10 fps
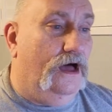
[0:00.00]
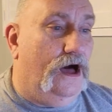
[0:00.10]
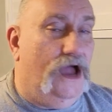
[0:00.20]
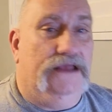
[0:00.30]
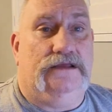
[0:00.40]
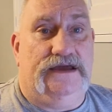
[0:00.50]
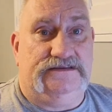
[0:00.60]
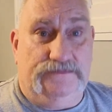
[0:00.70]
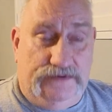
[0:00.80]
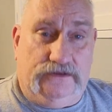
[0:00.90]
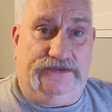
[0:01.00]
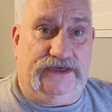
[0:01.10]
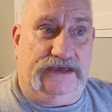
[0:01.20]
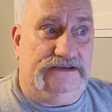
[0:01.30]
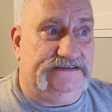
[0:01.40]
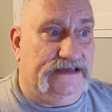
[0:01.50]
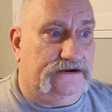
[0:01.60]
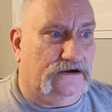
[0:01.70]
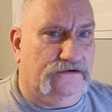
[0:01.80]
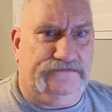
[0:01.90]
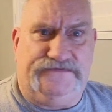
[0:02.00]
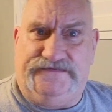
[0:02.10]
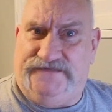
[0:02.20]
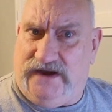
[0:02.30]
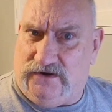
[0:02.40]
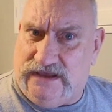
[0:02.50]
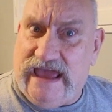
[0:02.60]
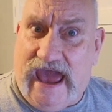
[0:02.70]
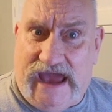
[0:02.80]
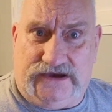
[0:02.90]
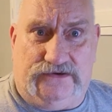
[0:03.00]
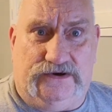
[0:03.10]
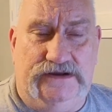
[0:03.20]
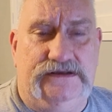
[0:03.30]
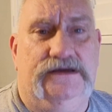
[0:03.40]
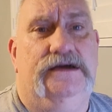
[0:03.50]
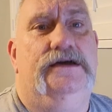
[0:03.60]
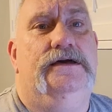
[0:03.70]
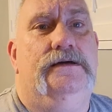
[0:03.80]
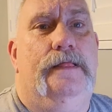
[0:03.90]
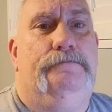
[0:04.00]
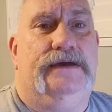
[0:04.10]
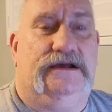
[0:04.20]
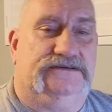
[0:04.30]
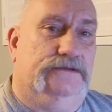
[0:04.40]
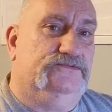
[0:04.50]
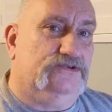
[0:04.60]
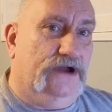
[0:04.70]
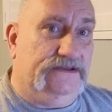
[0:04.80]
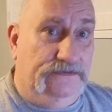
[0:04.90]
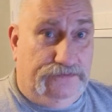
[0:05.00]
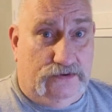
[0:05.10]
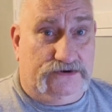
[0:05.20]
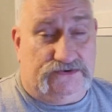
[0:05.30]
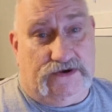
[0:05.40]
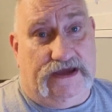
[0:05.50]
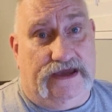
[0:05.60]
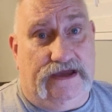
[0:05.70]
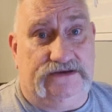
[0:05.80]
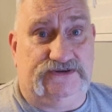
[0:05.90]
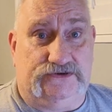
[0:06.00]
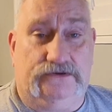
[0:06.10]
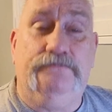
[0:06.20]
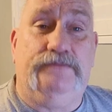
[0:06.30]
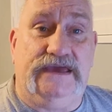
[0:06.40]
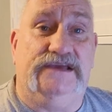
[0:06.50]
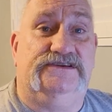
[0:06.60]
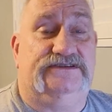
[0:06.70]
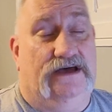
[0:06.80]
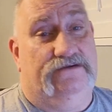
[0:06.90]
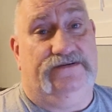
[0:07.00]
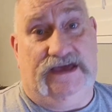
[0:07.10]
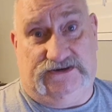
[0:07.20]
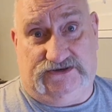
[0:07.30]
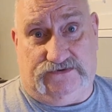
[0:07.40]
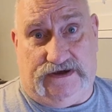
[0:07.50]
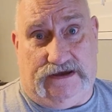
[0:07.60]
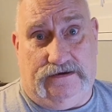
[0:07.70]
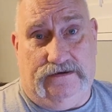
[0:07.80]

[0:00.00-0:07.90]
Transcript: I like to build things that are fairly accurate because I'm trying to portray a certain piece of history.